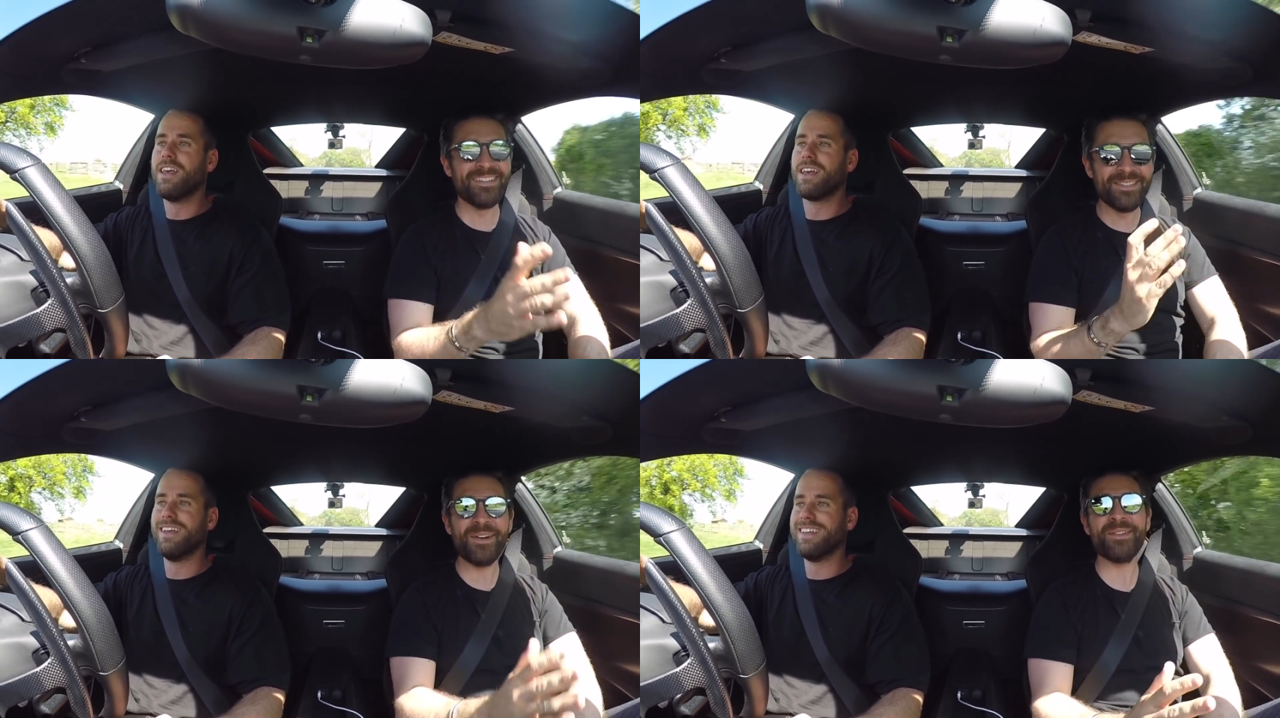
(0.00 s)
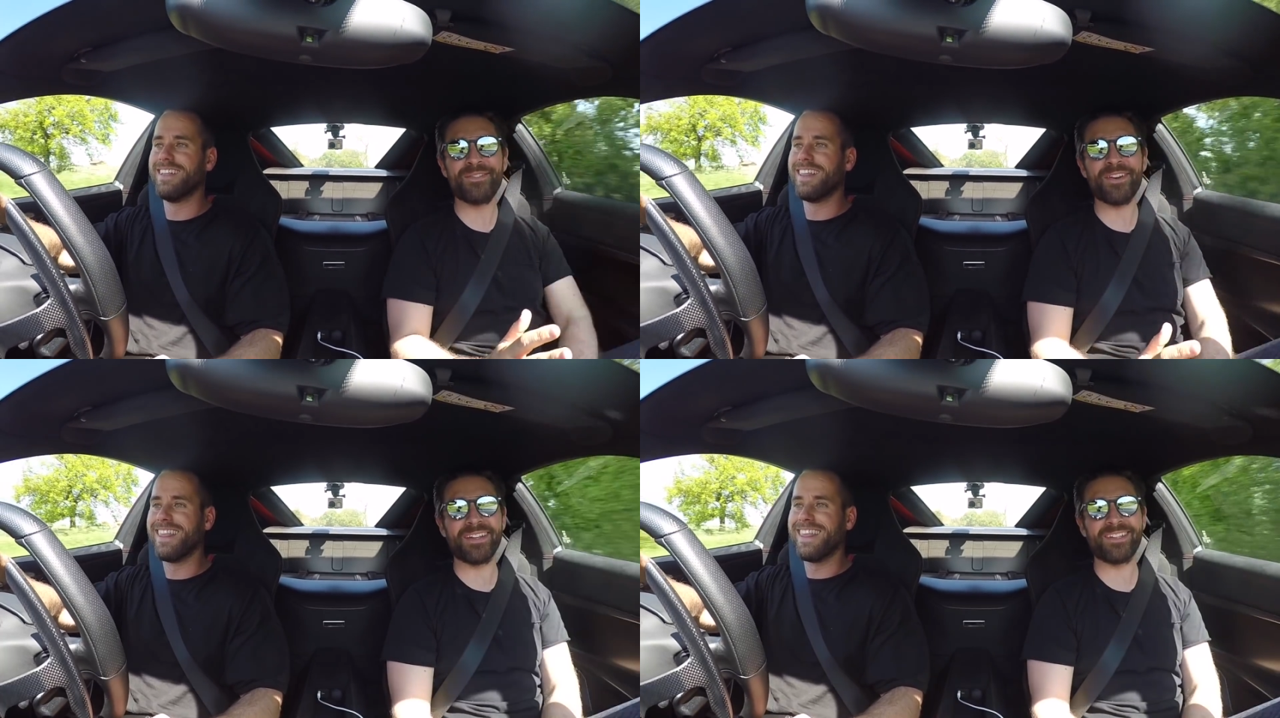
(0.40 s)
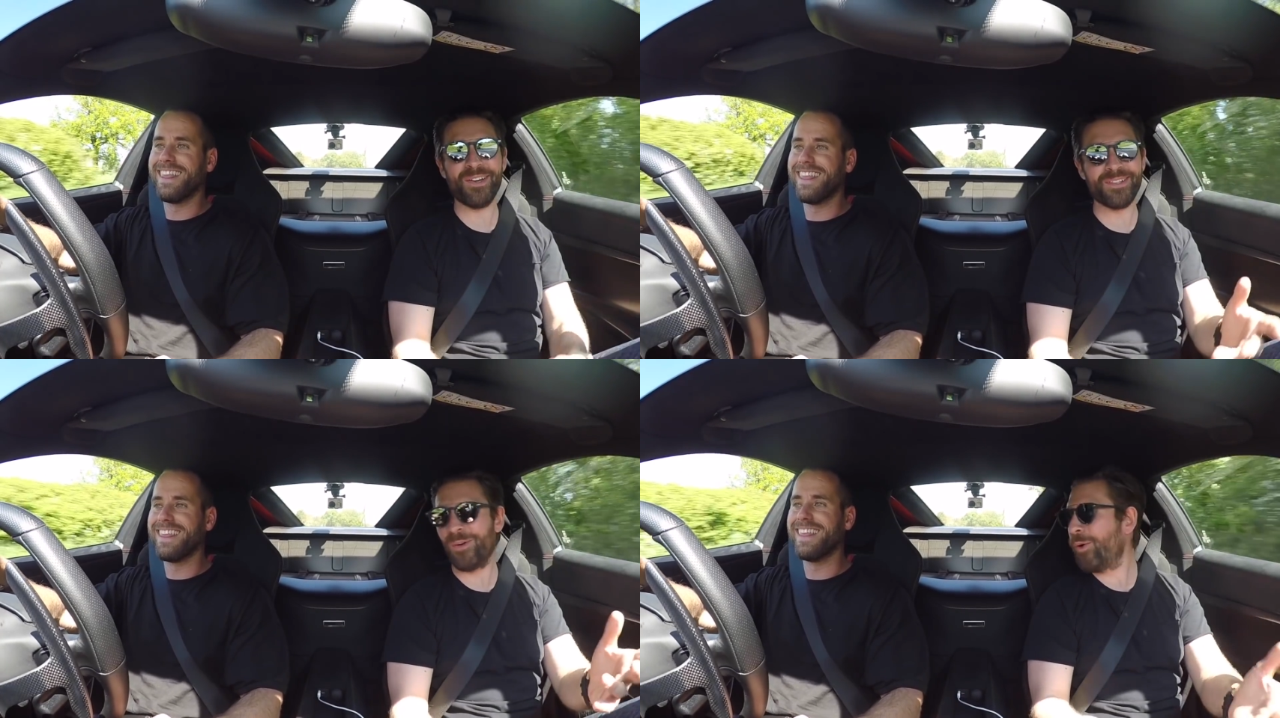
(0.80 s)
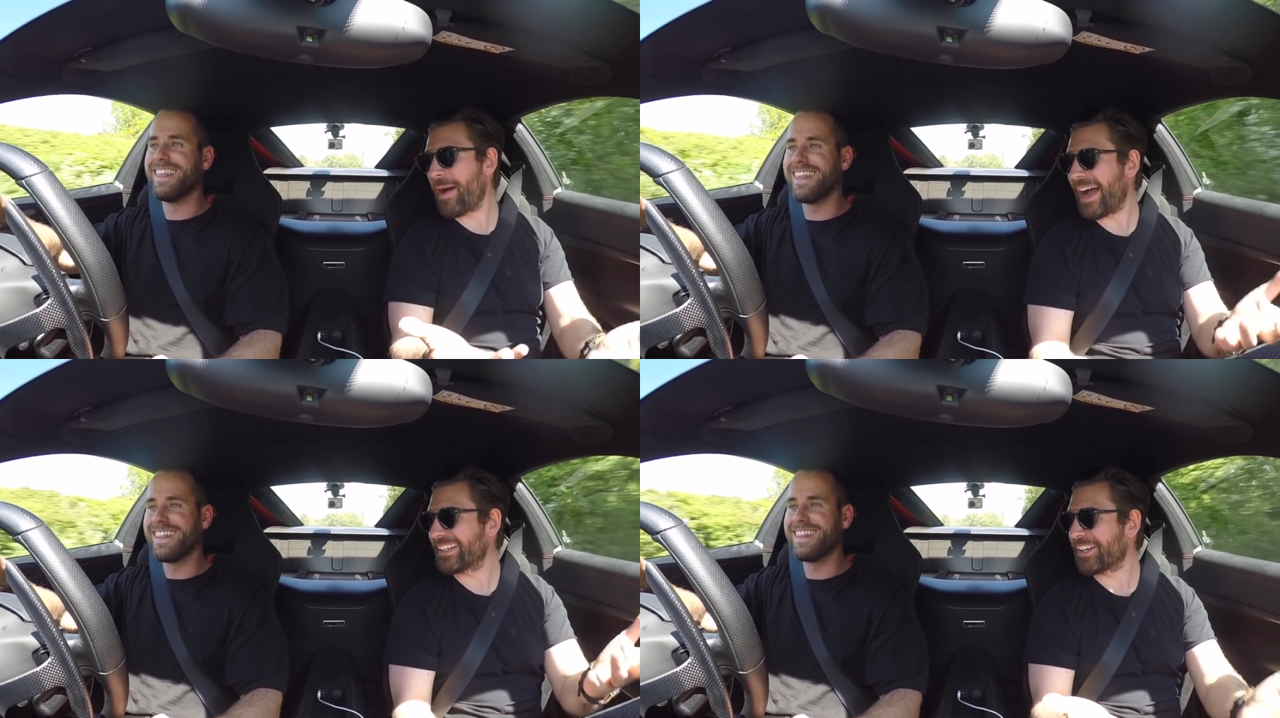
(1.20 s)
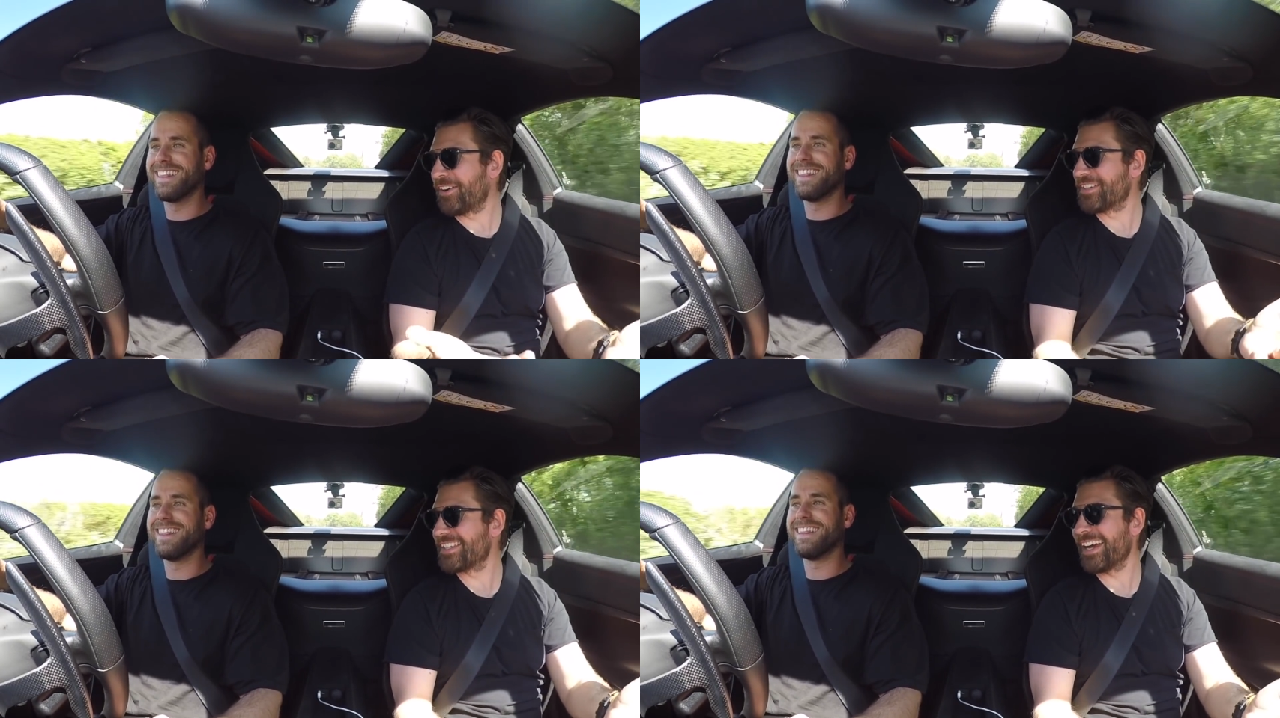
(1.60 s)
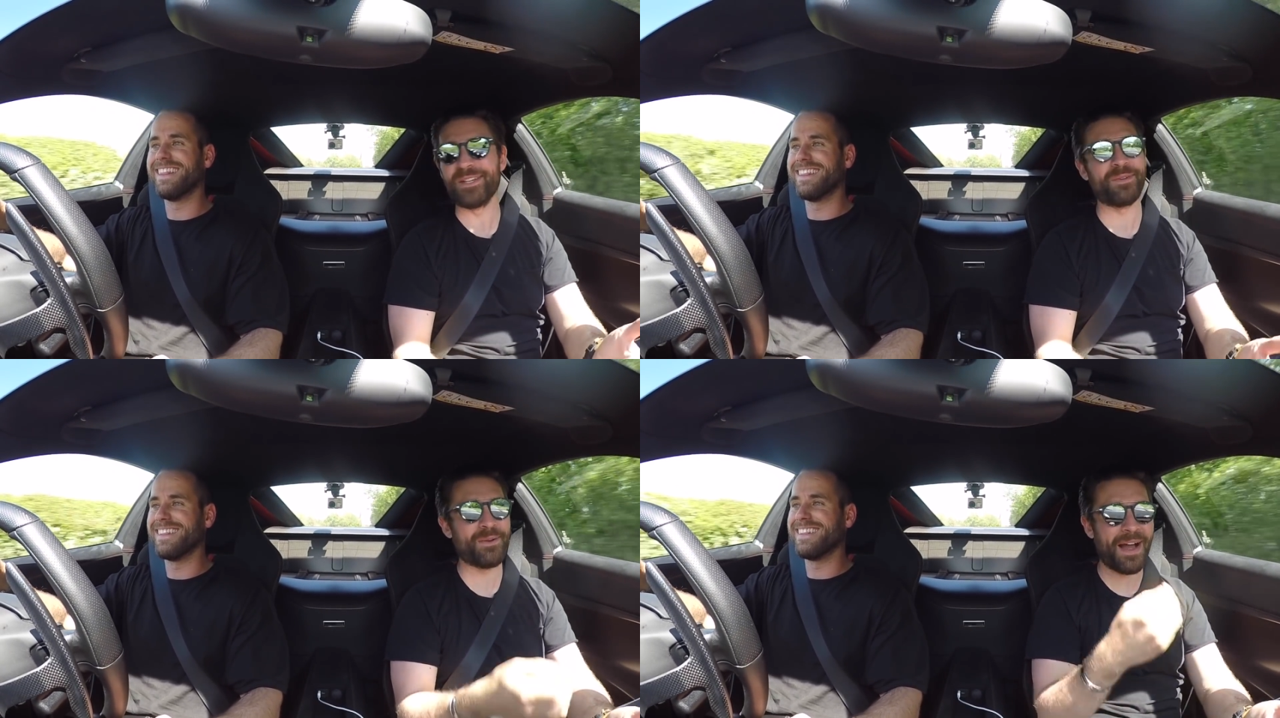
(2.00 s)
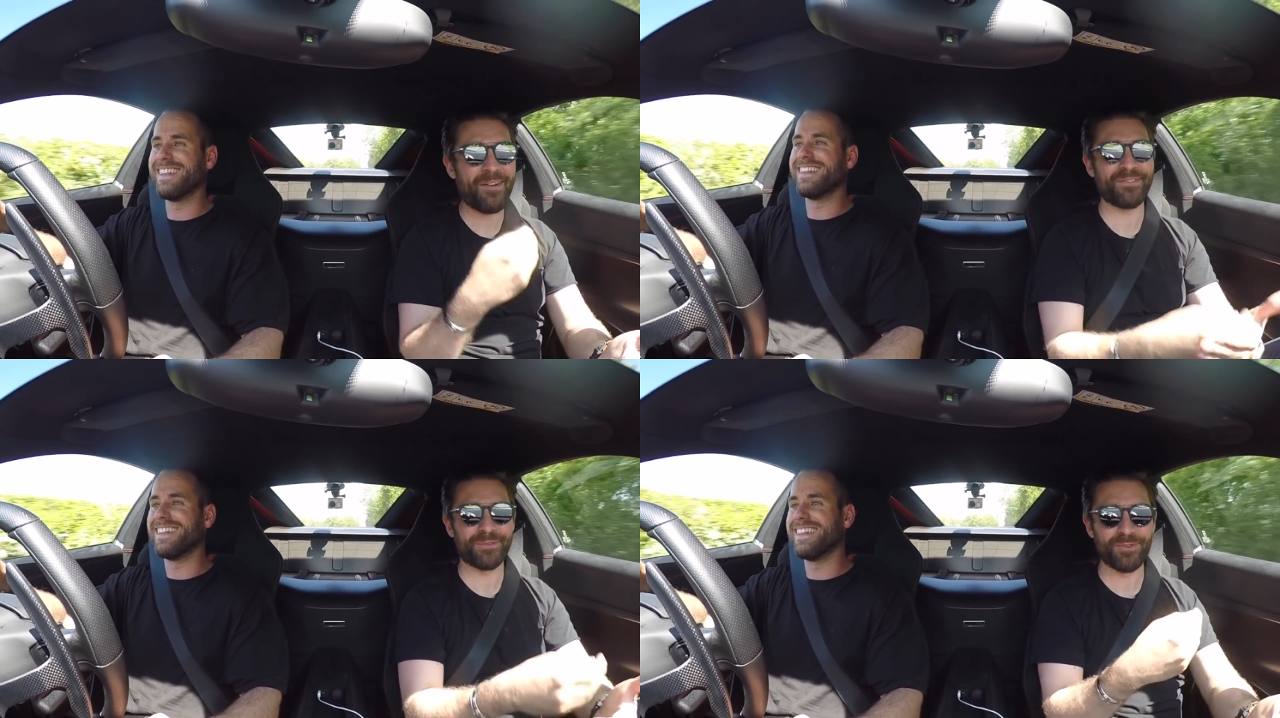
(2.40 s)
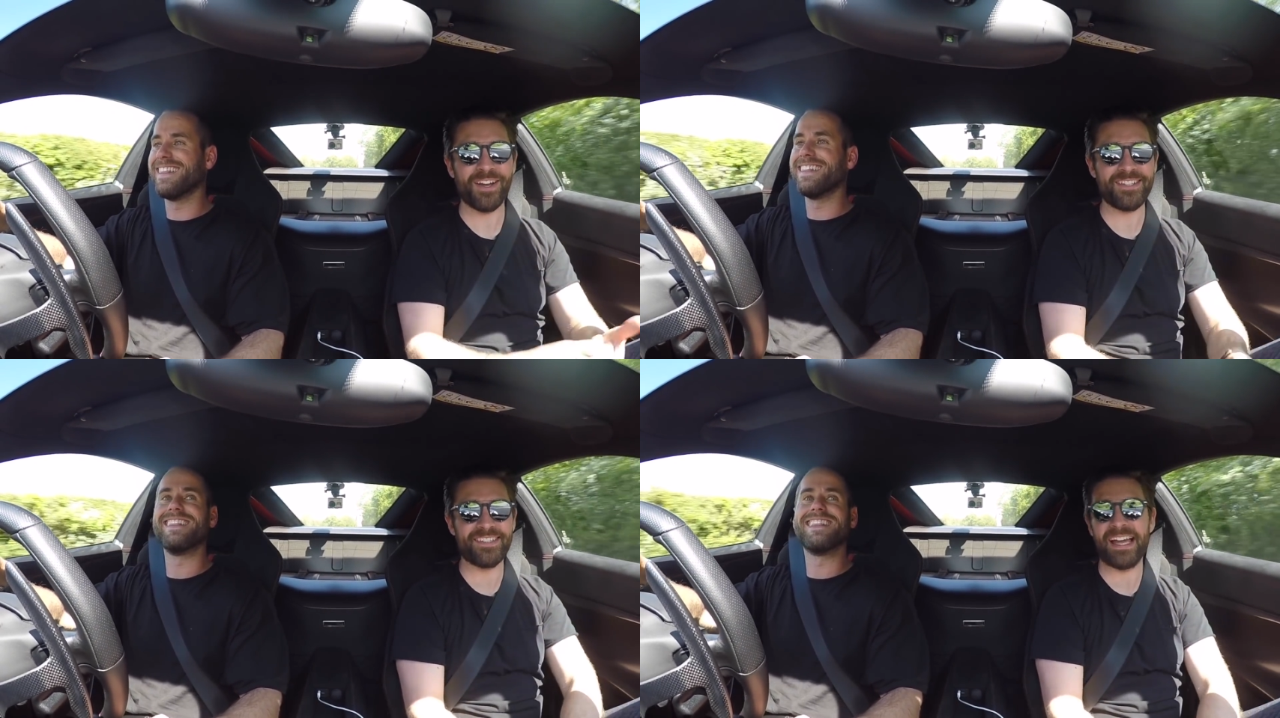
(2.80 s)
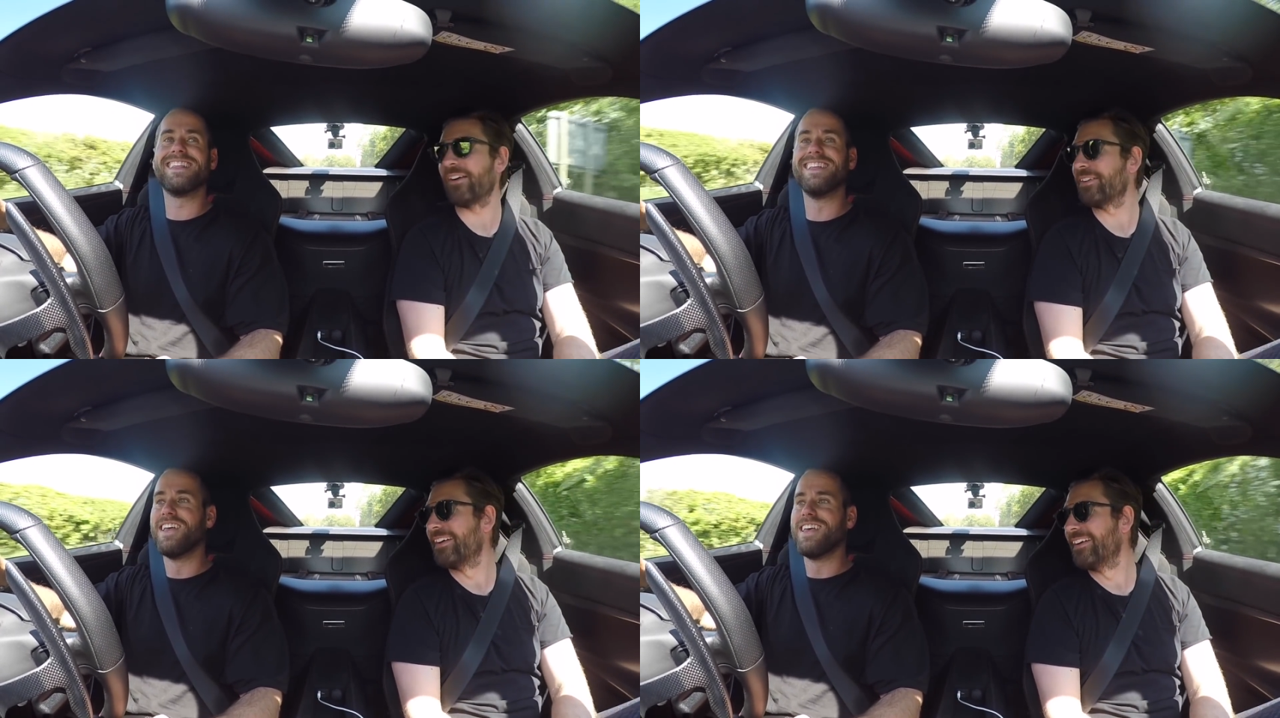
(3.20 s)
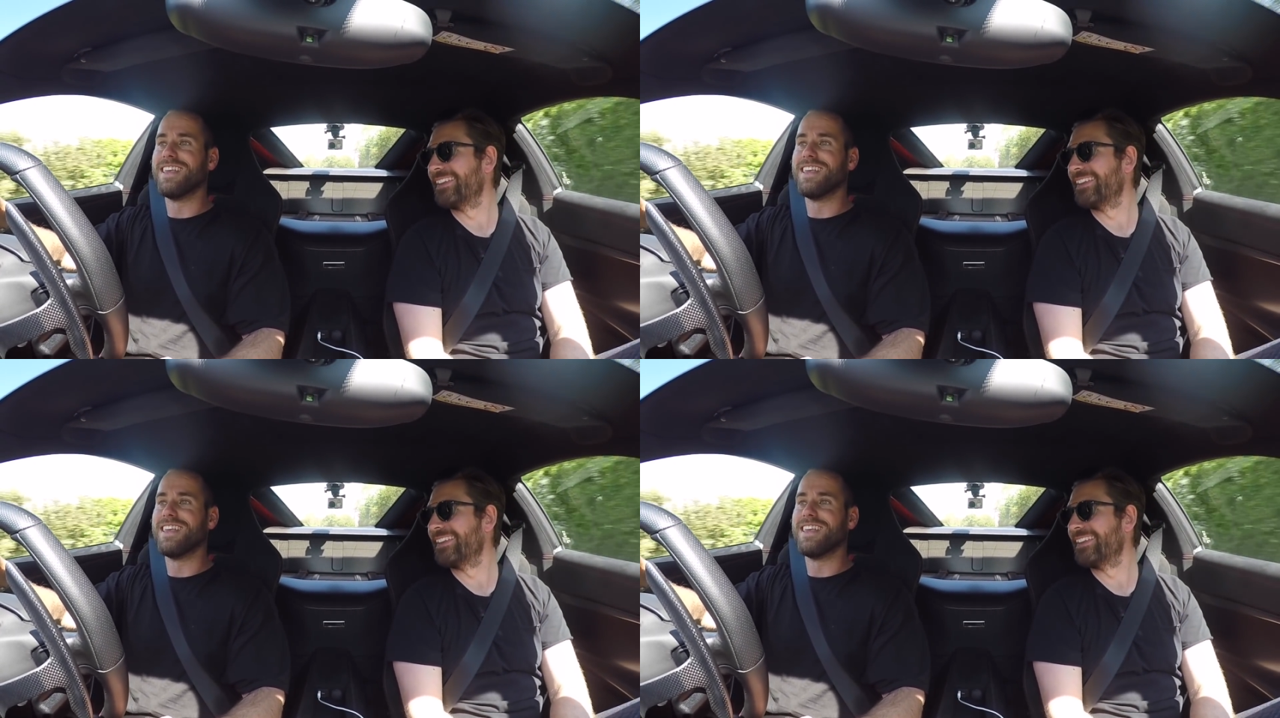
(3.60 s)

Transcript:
Speaker 1: you know you've got it good or bad. I can't decide when you have to write it down.